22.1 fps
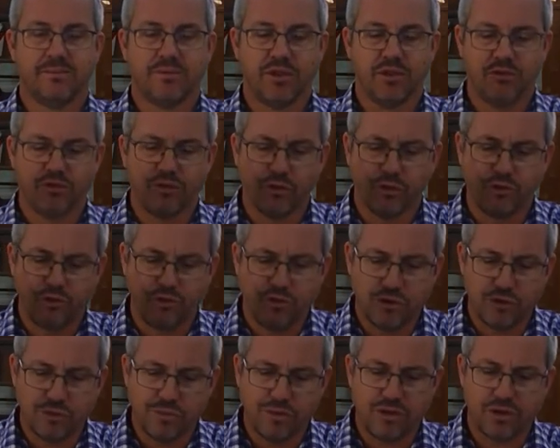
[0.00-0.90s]
The
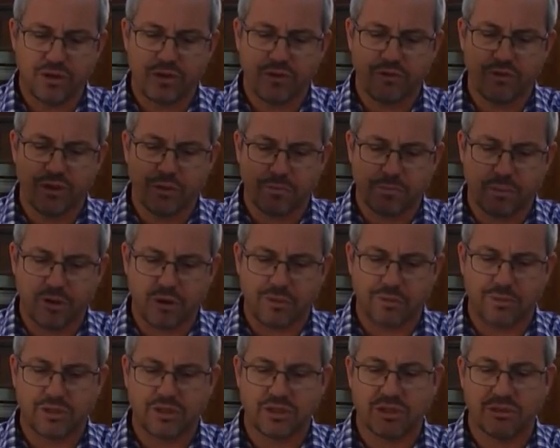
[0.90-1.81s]
fulfillment of the
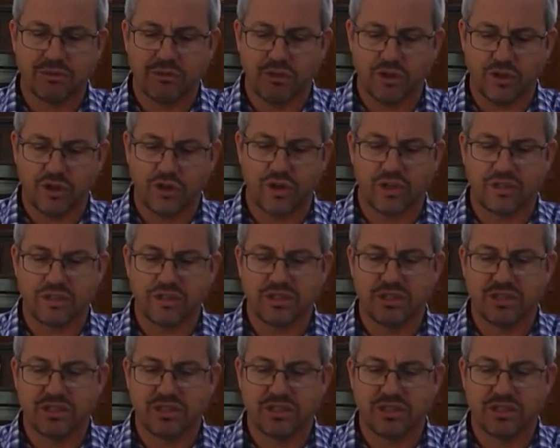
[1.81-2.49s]
promise of God